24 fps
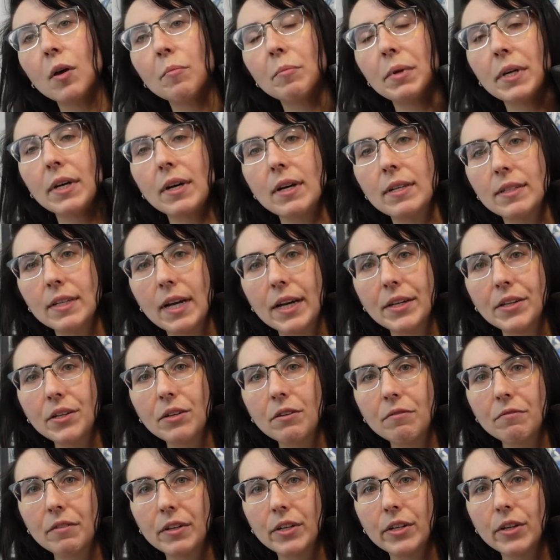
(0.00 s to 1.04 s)
because I did
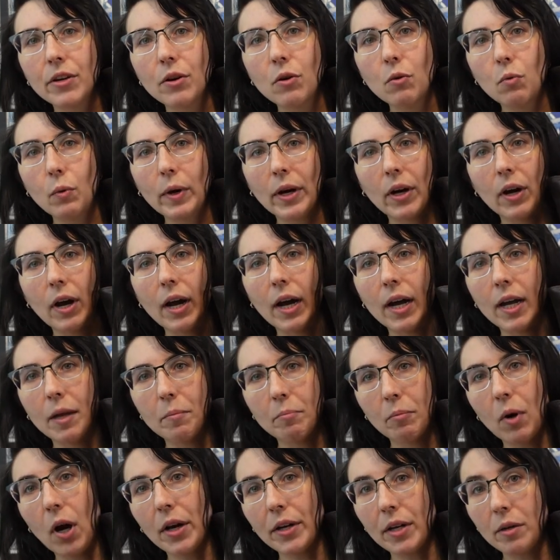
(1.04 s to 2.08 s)
a video where I
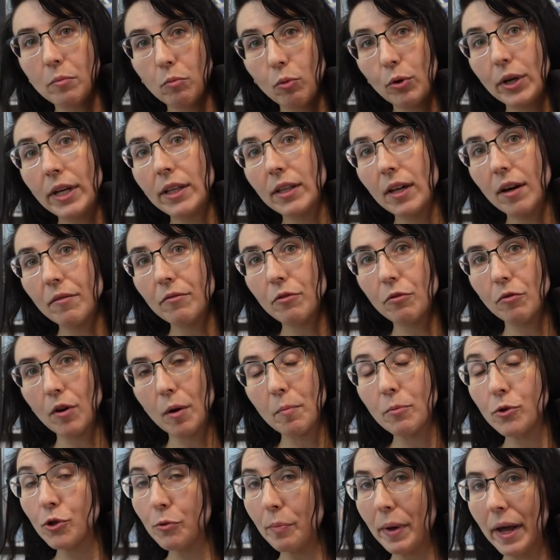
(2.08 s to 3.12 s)
bought it pre-loved
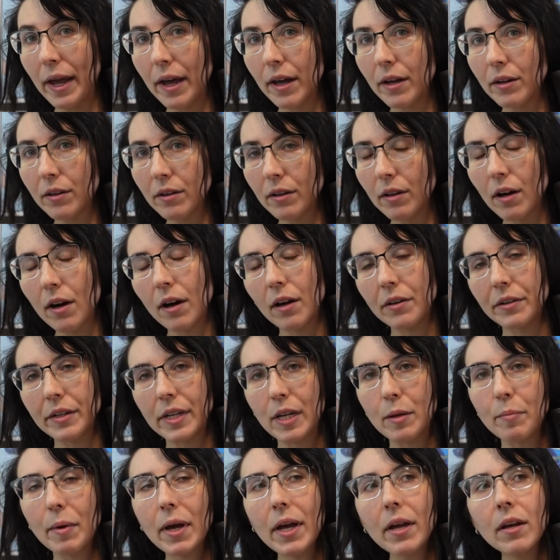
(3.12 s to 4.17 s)
from Japan on
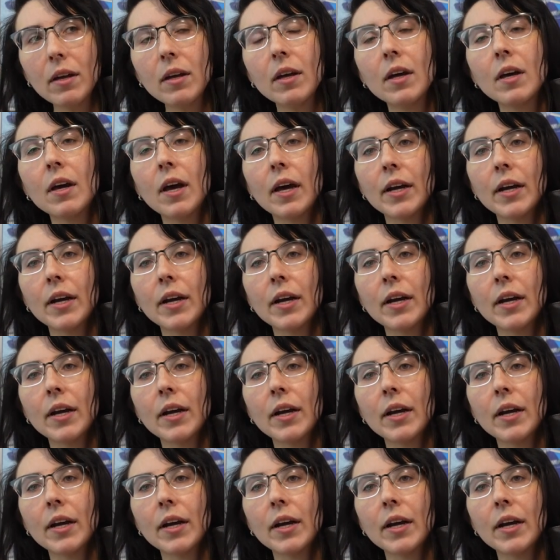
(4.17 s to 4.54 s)
eBay.